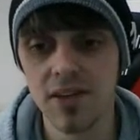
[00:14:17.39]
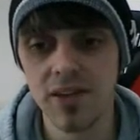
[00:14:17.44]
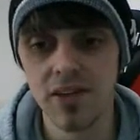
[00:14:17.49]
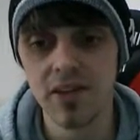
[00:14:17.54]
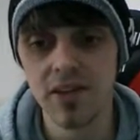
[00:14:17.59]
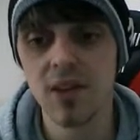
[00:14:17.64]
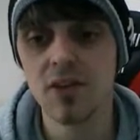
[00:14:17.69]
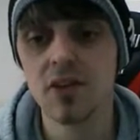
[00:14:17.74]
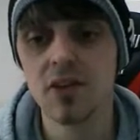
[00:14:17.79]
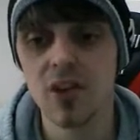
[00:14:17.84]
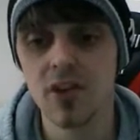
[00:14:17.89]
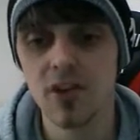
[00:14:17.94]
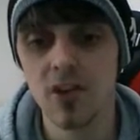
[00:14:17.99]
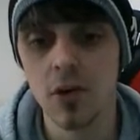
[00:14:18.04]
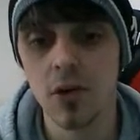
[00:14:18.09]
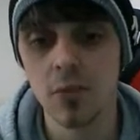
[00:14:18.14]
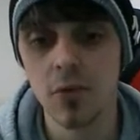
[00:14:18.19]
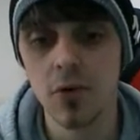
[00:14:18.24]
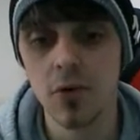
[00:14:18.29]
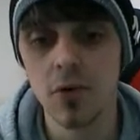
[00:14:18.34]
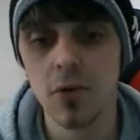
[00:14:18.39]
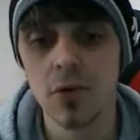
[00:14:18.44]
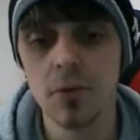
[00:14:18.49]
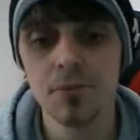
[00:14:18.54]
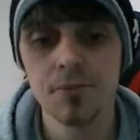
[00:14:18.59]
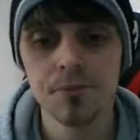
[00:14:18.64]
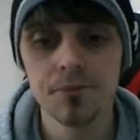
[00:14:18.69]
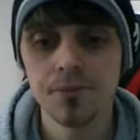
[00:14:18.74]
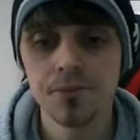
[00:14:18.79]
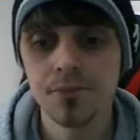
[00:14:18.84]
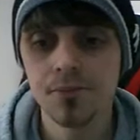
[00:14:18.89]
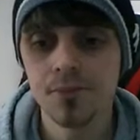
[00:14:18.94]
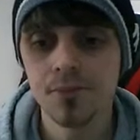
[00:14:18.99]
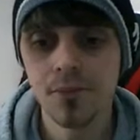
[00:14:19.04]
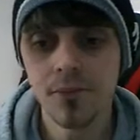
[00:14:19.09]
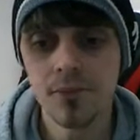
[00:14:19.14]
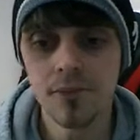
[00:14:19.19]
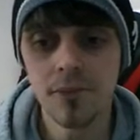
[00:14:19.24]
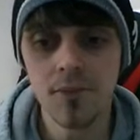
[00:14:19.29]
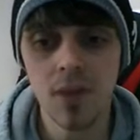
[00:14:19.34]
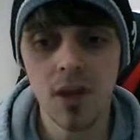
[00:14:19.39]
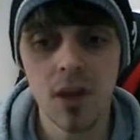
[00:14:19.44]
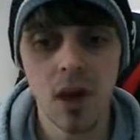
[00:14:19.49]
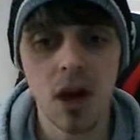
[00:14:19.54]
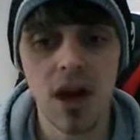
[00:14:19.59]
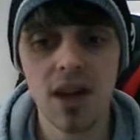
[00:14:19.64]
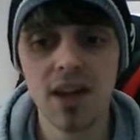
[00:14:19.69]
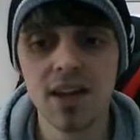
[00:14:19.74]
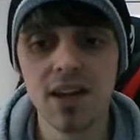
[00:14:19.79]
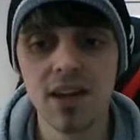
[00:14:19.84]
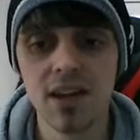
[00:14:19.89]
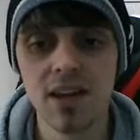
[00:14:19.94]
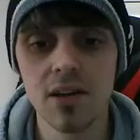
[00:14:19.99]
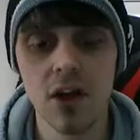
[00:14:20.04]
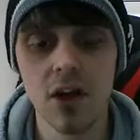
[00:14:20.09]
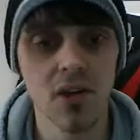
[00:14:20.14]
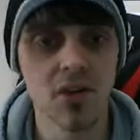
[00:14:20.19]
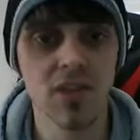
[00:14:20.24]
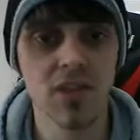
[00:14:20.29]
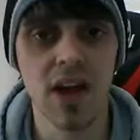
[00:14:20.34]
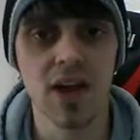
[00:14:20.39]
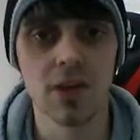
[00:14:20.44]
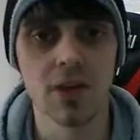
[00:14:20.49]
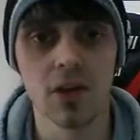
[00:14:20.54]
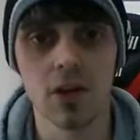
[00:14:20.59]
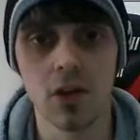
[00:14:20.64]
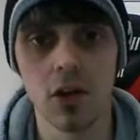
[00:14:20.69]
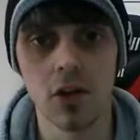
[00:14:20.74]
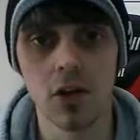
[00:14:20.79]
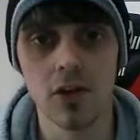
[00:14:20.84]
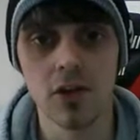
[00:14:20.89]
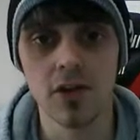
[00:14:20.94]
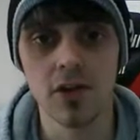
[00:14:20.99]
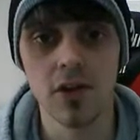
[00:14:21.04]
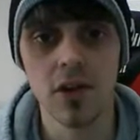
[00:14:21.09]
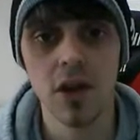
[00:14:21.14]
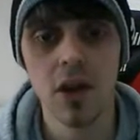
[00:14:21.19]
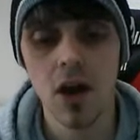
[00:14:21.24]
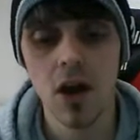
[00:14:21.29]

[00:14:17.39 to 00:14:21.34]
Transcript: So say, for example, I needed $1,000.